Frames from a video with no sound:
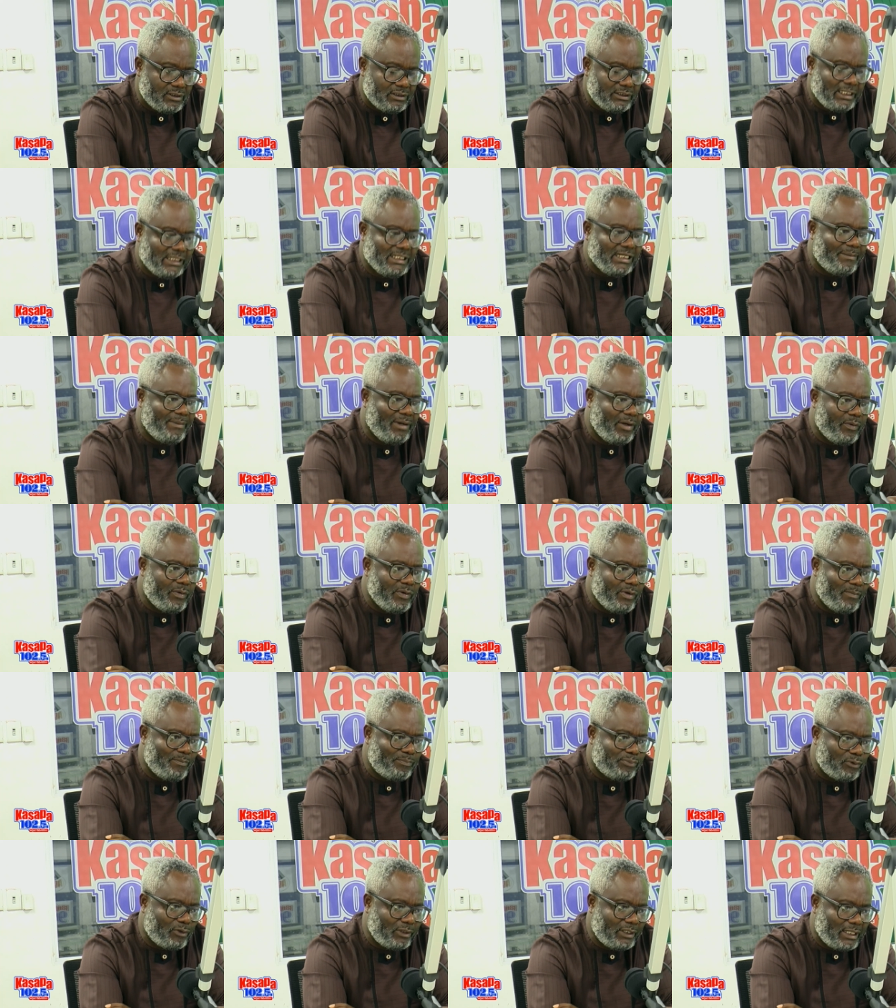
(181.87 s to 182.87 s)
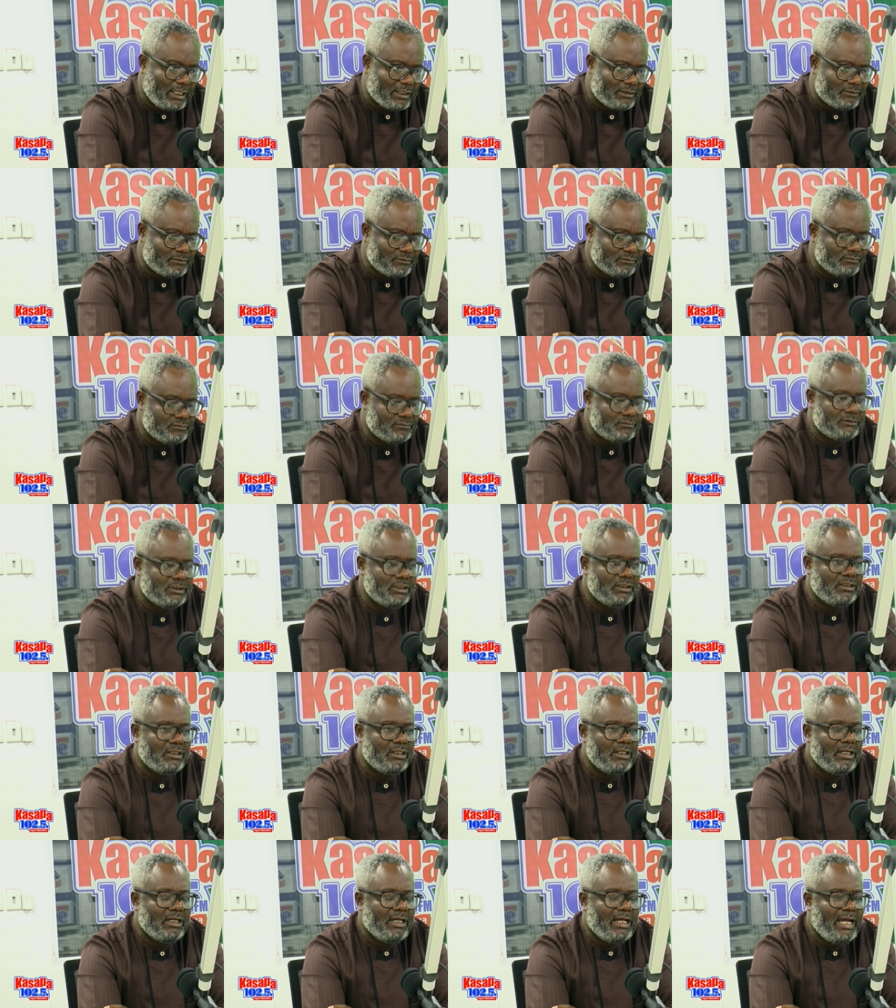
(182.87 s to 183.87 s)
Neither my own employer.
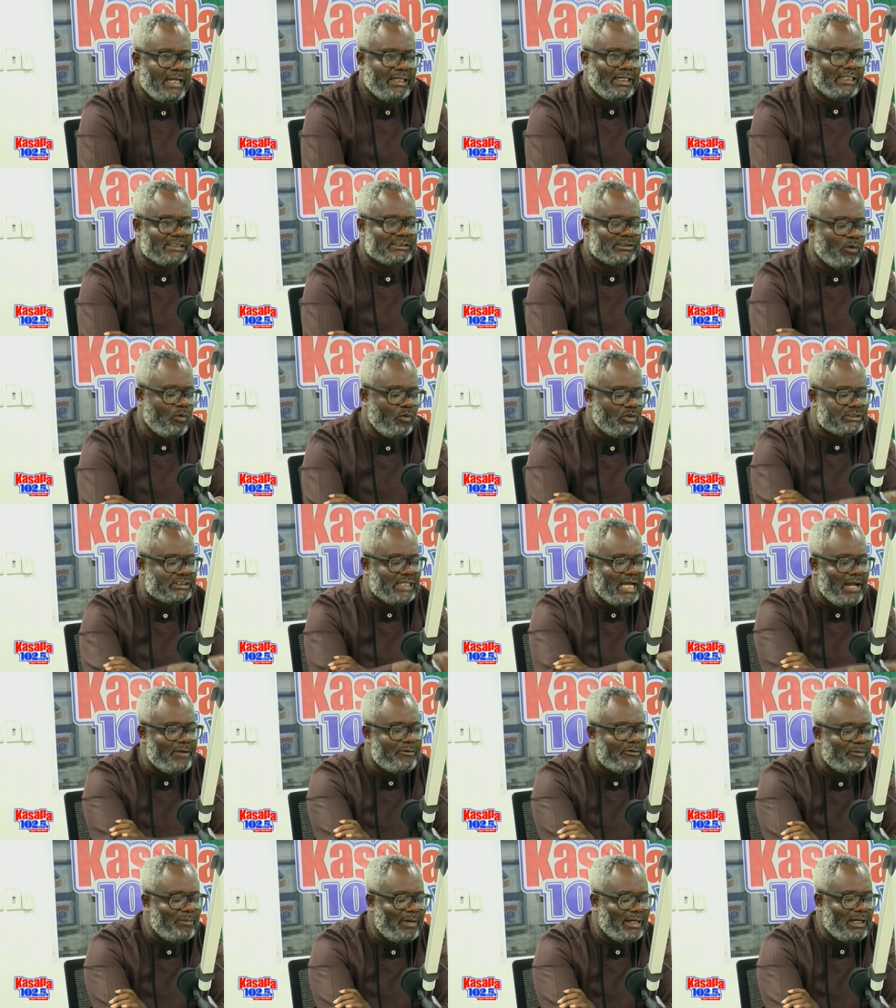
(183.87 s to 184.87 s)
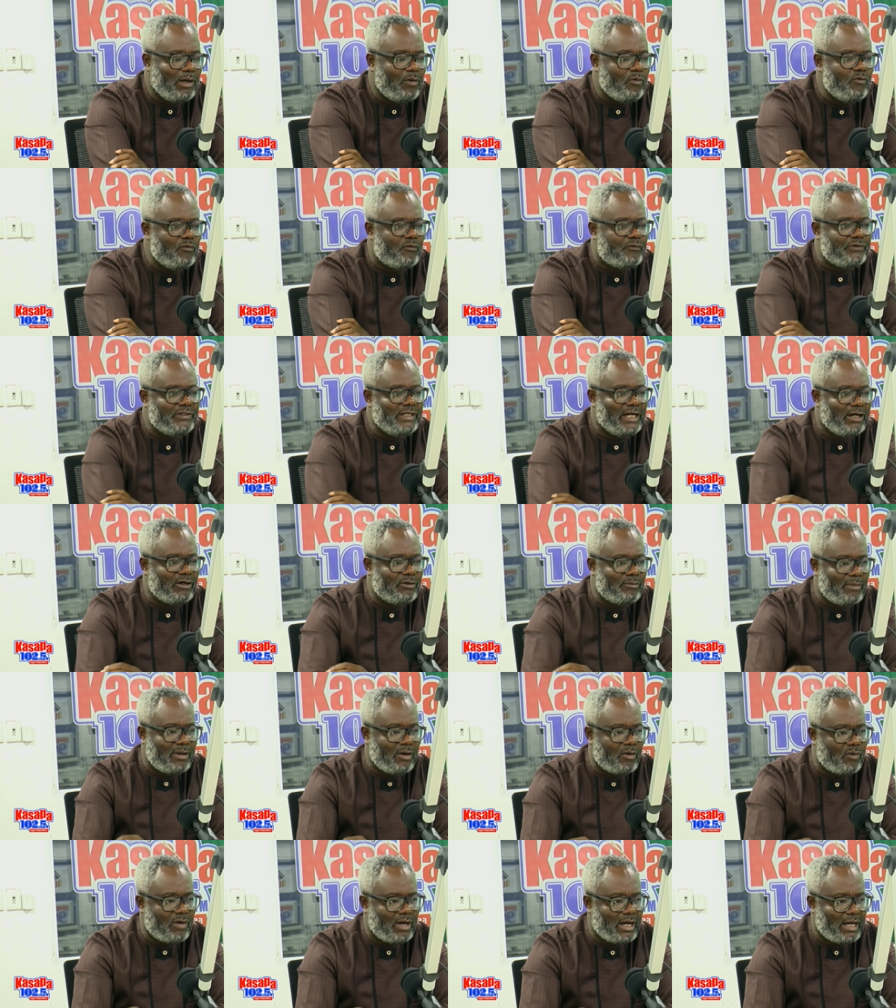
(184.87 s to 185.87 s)
And I saw Jay Jimana who fear no
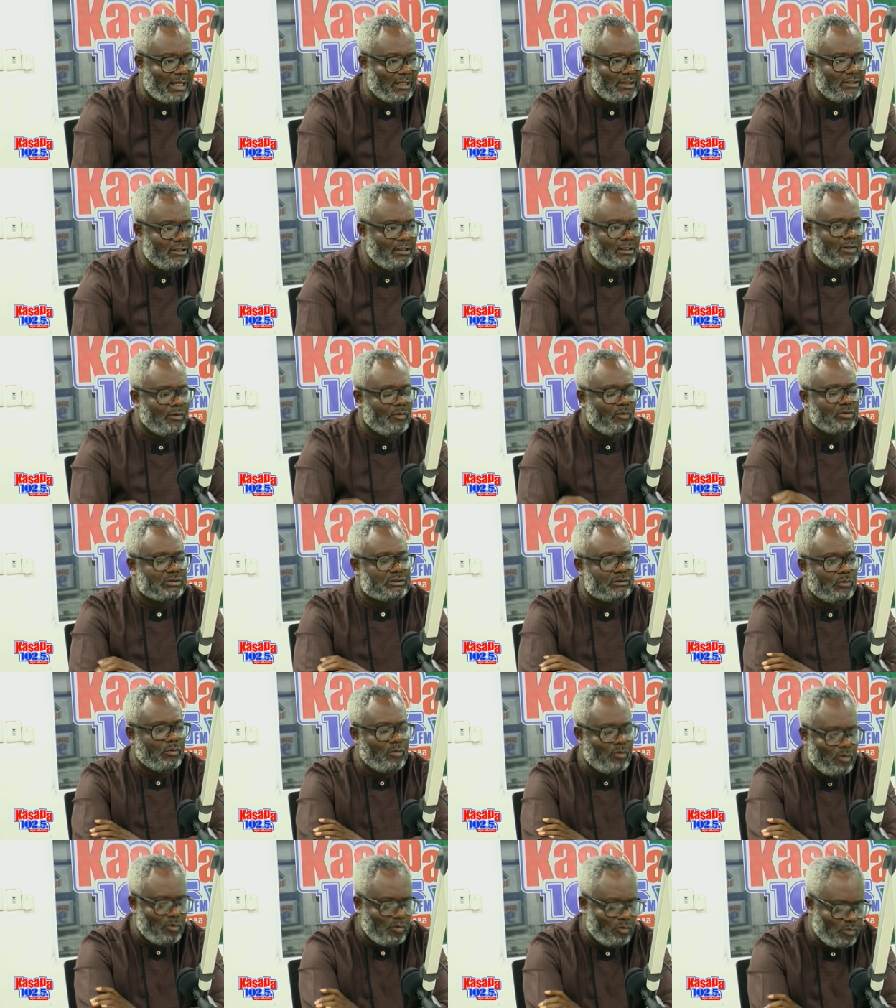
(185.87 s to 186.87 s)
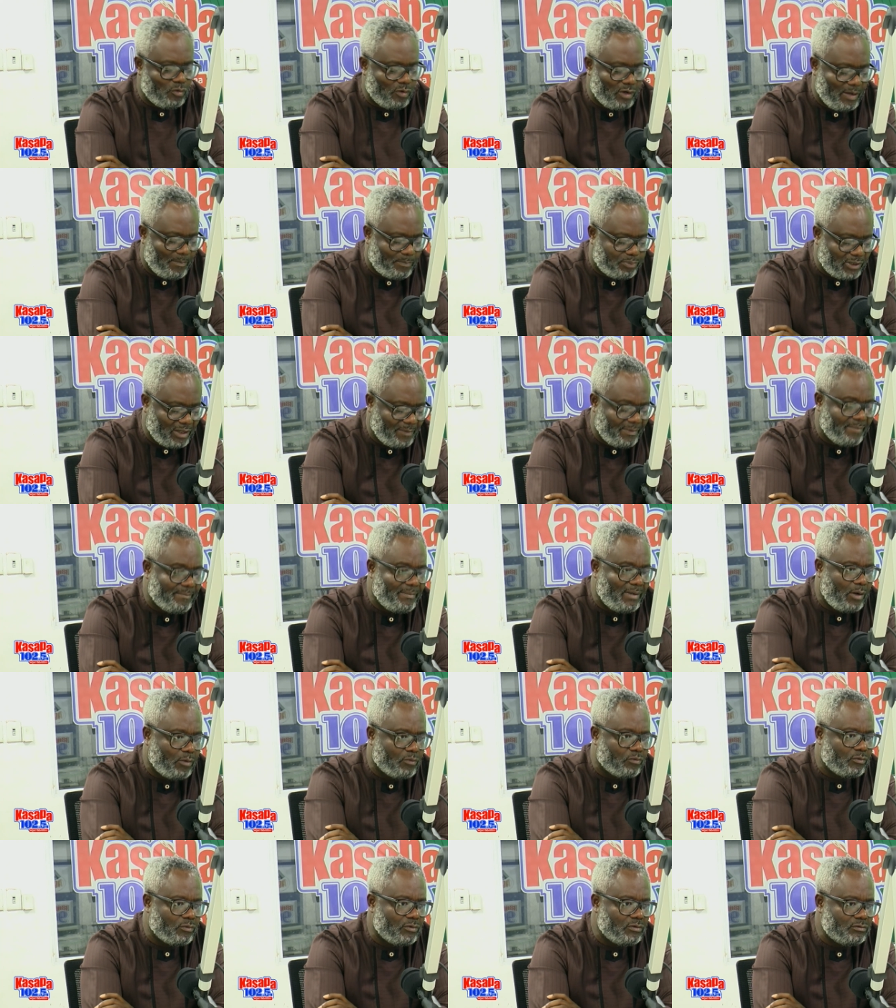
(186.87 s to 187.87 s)
maqua, or employer
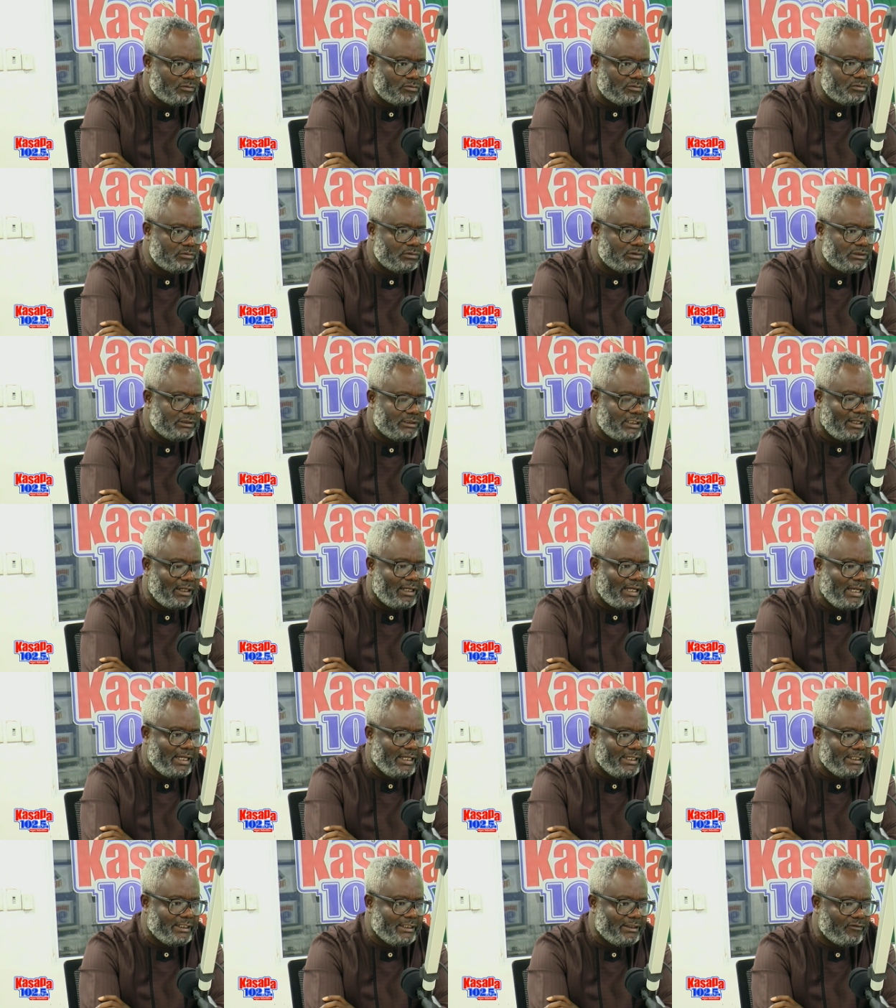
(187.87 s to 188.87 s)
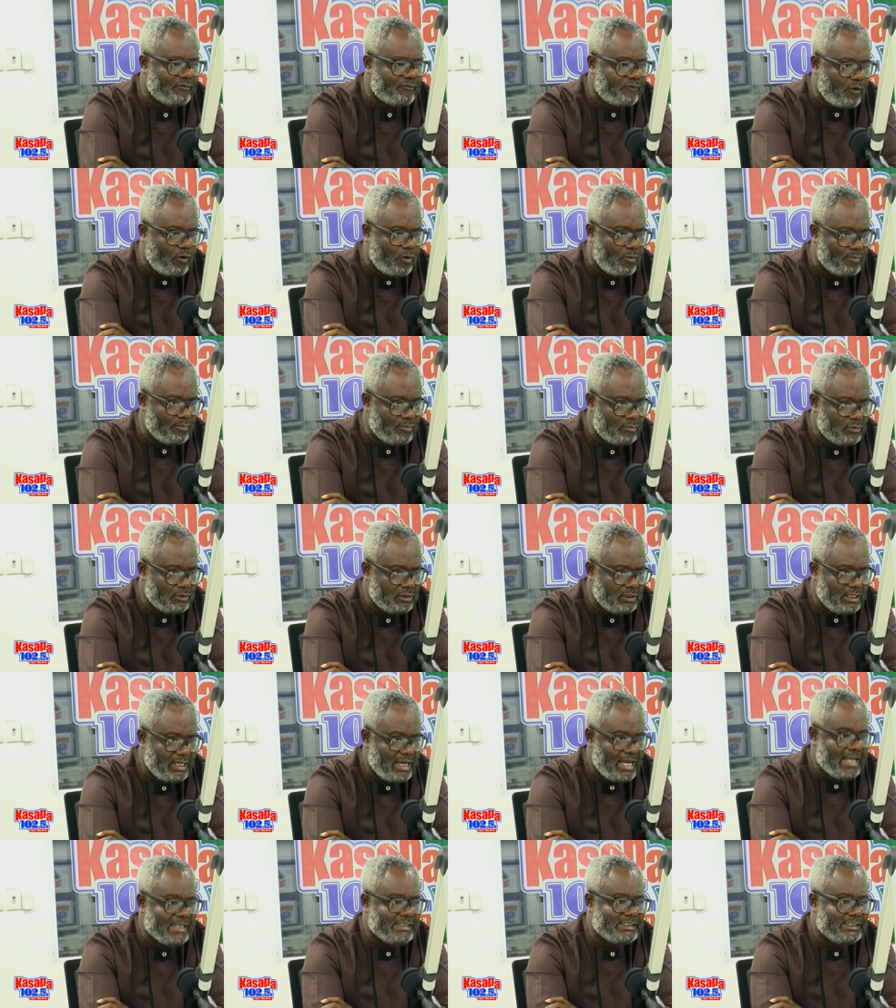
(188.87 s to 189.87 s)
mount a form.
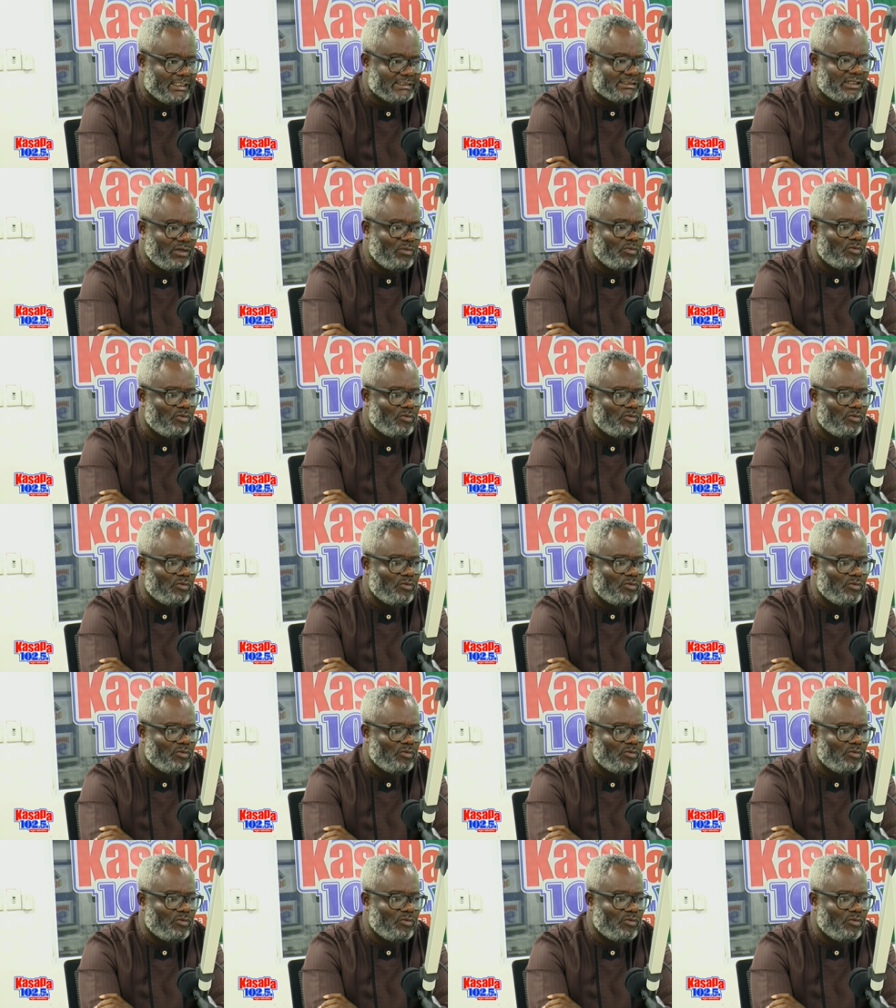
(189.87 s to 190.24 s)
I just said,